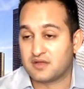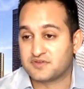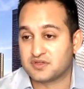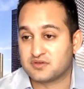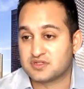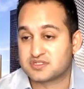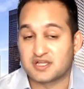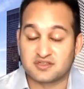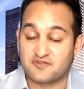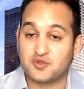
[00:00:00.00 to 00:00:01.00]
to
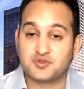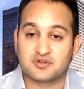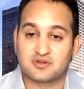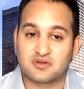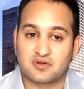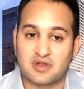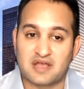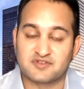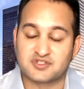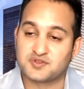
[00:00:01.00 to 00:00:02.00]
discuss in the future or
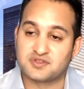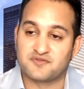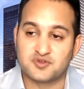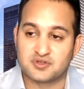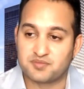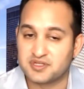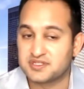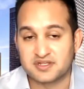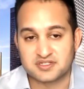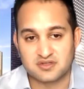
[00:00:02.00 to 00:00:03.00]
have us host in the future, please
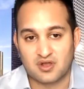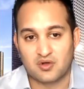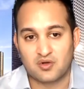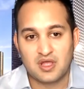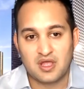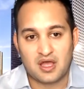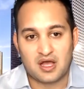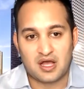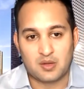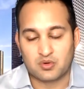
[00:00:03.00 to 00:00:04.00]
let us know.
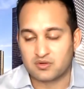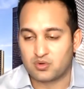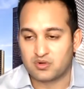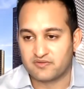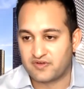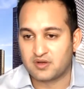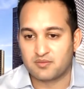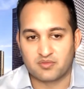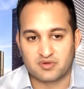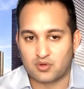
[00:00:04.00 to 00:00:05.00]

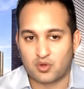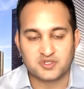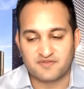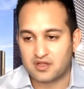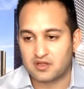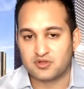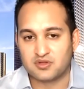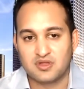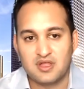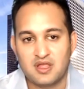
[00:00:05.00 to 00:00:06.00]
We're always
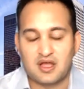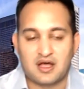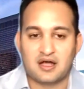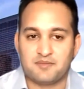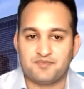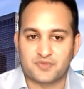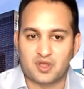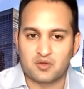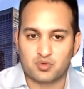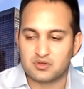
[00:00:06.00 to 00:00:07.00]
available.
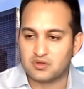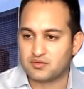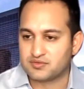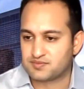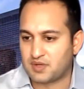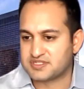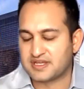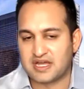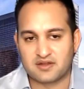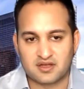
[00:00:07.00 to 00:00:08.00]
We'll probably send
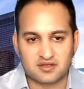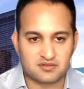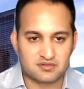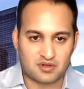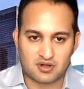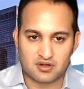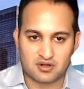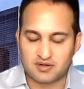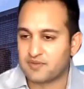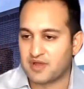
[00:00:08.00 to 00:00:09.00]
out our
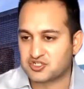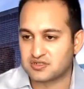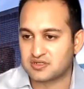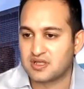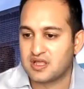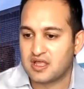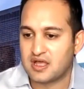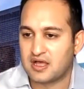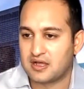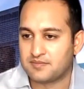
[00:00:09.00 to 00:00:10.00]
information,
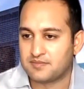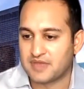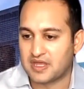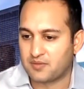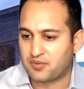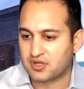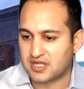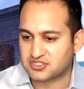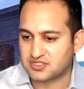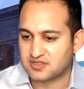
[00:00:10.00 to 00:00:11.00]
and I'll put it
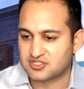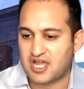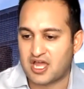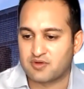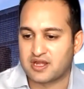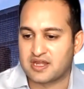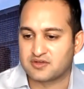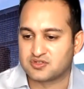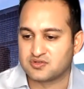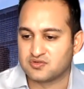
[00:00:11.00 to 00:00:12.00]
actually in the chat right now
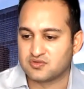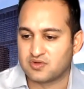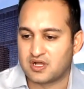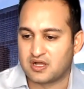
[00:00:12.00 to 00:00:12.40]
too,